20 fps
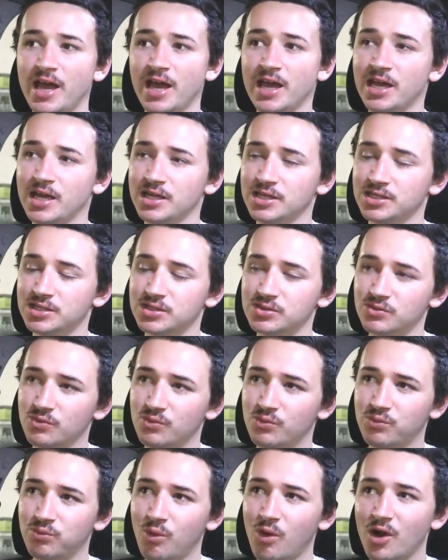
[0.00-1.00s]
And
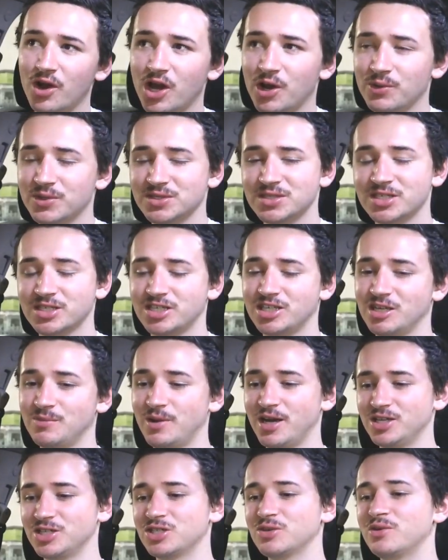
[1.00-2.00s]
what I was thinking
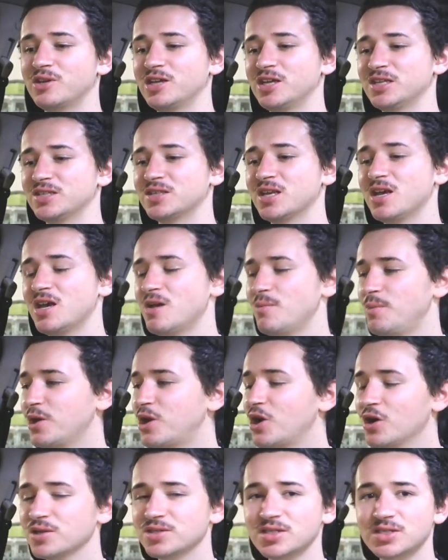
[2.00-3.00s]
about doing is,
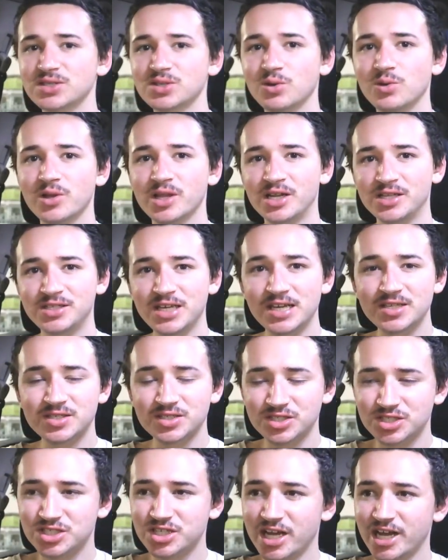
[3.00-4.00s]
because it's all in a
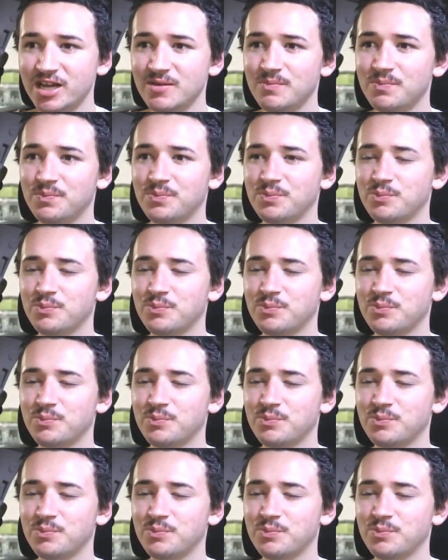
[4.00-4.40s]
decent shape,